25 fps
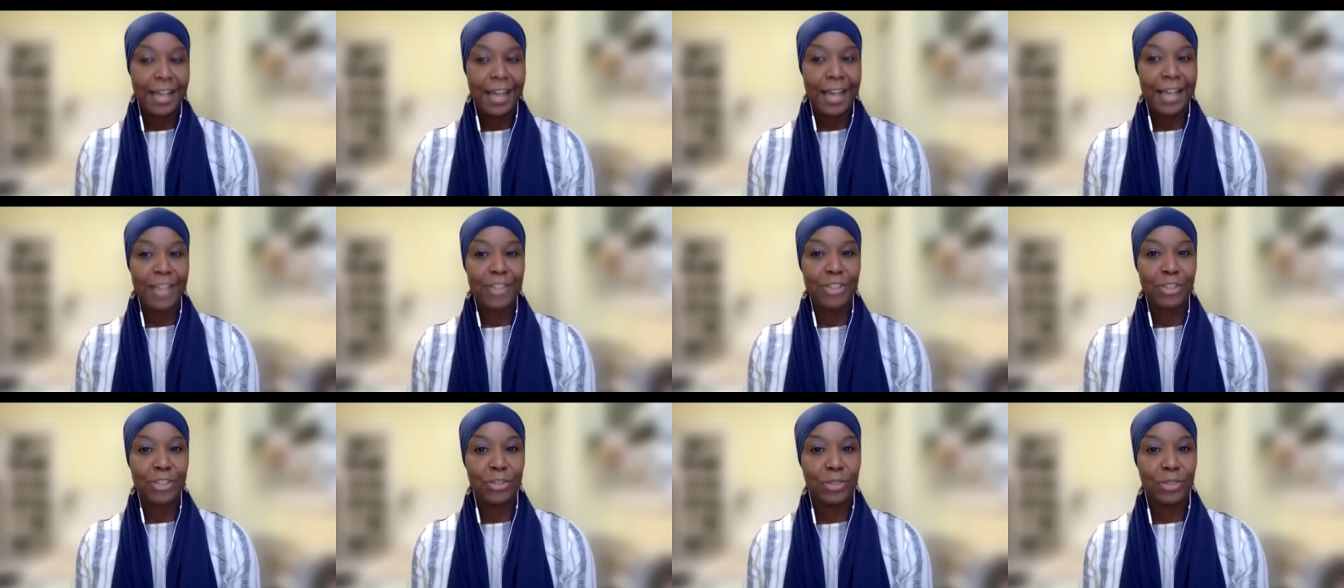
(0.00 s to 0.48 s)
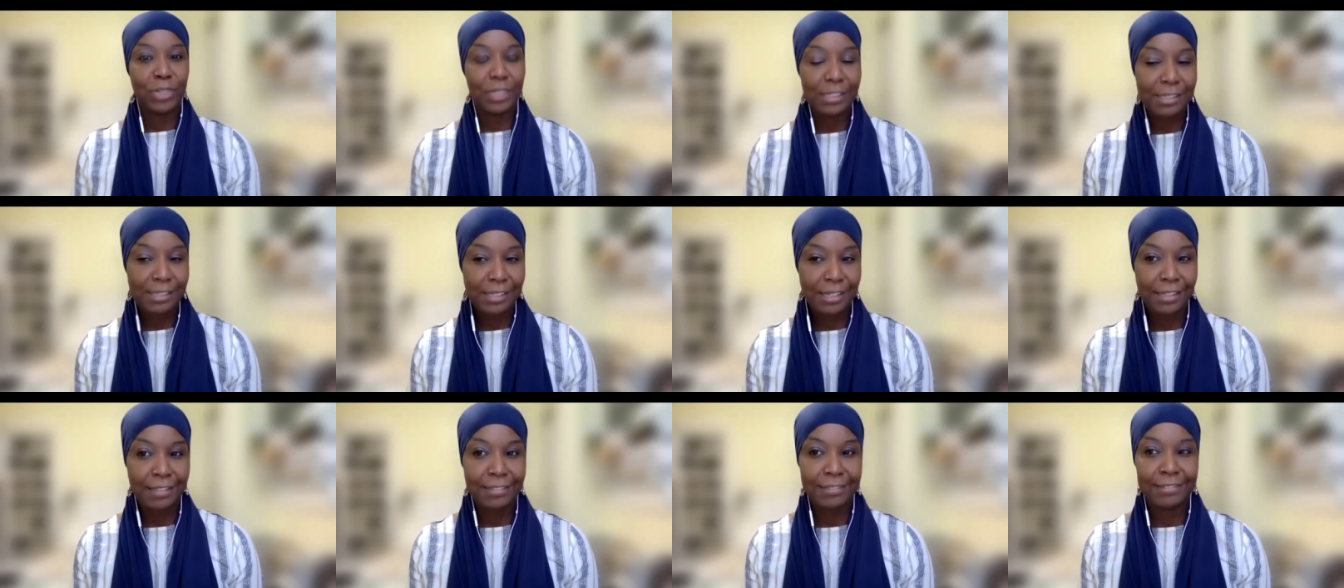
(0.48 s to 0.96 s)
as you
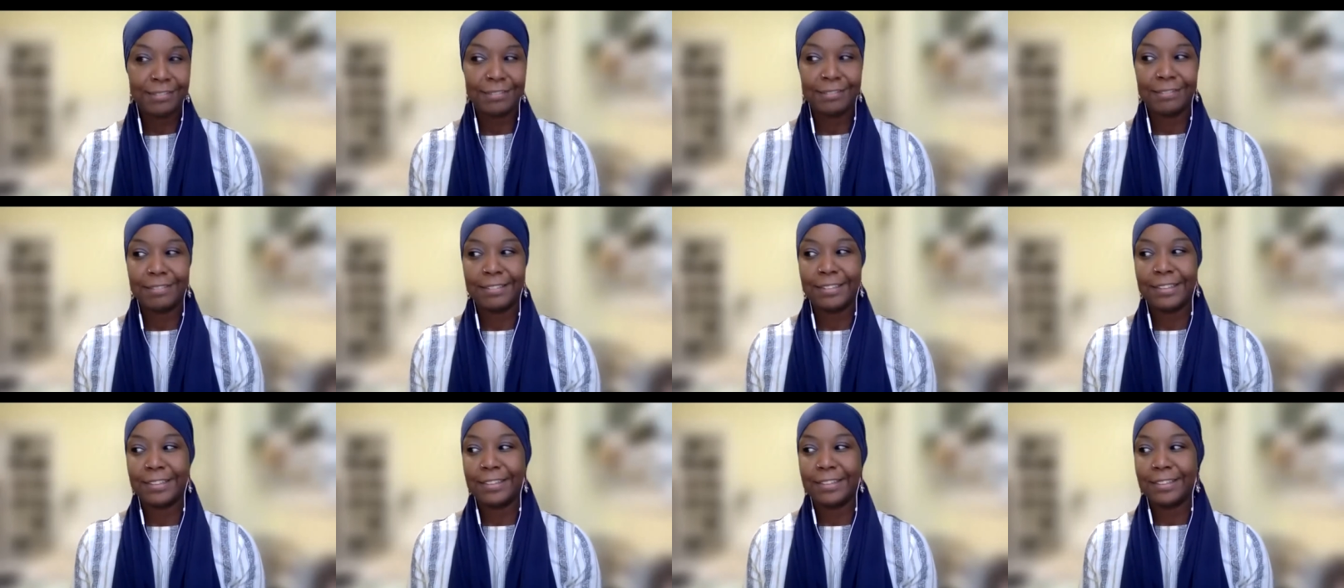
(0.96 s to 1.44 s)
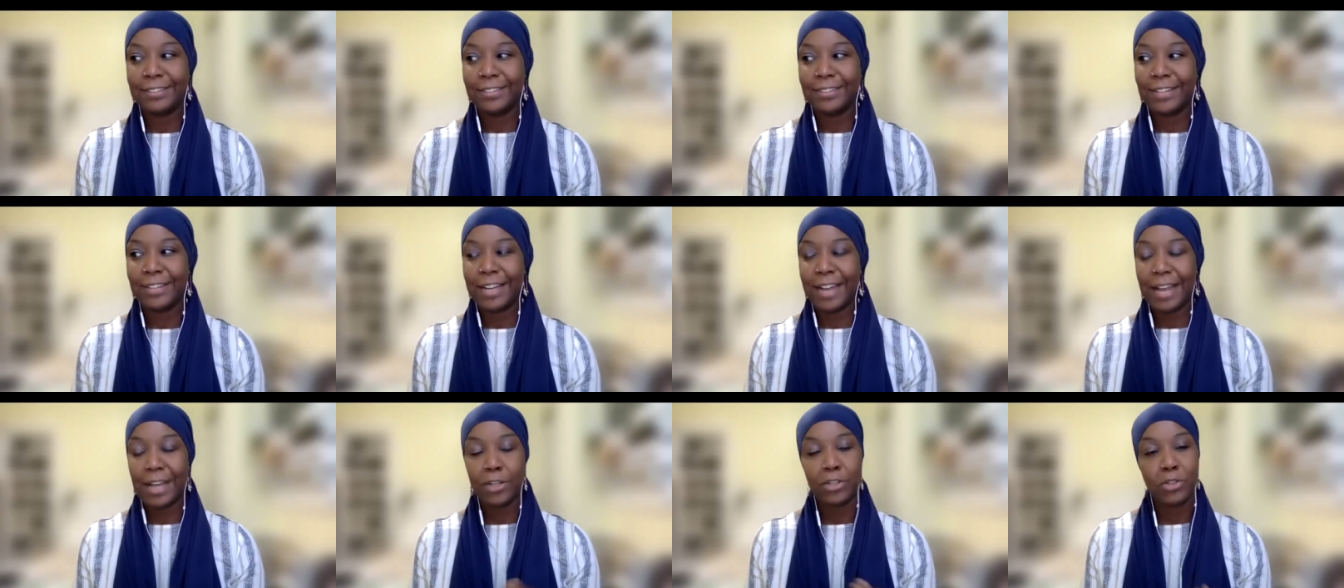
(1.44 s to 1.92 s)
listen,
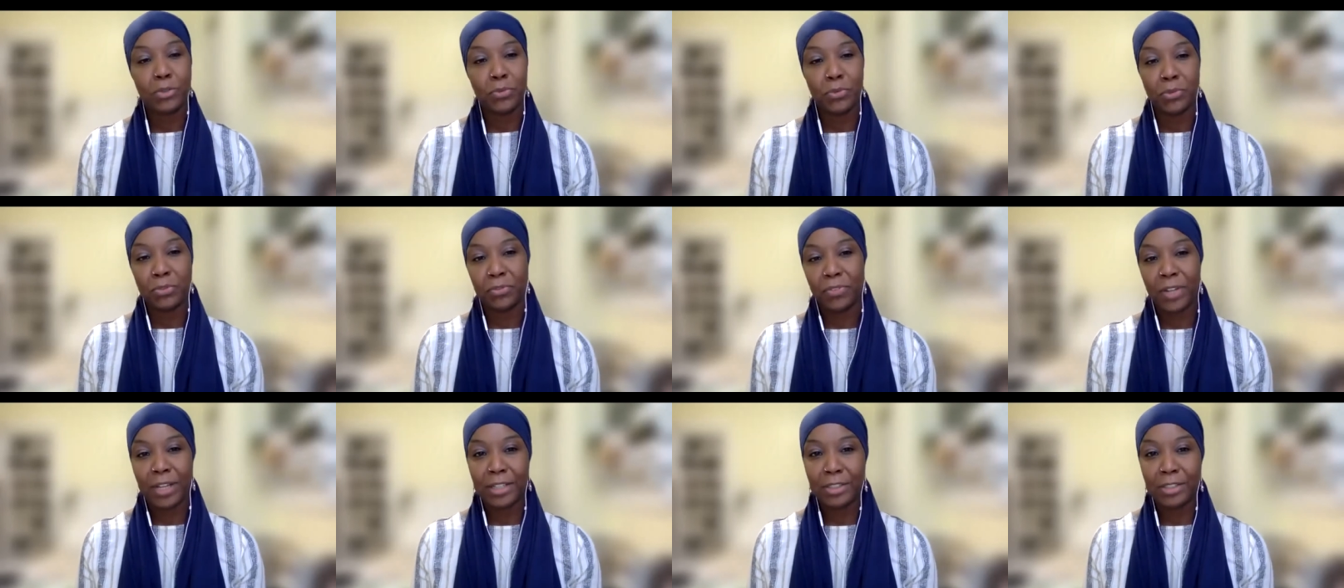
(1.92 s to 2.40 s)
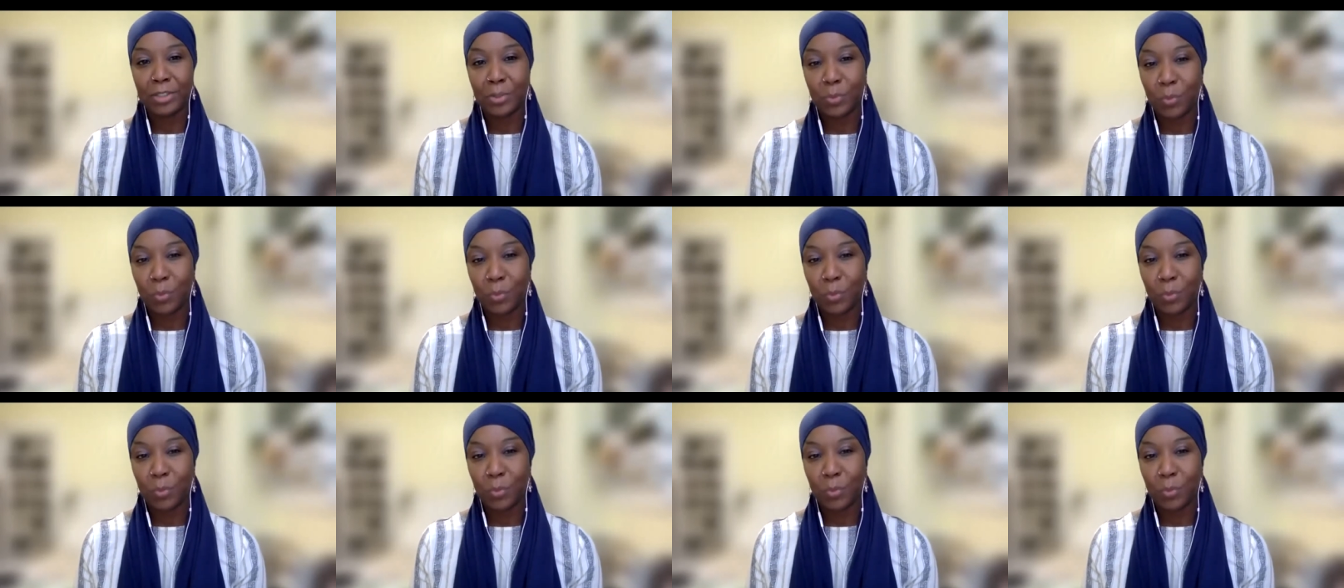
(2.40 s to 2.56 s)
right, as you reflect on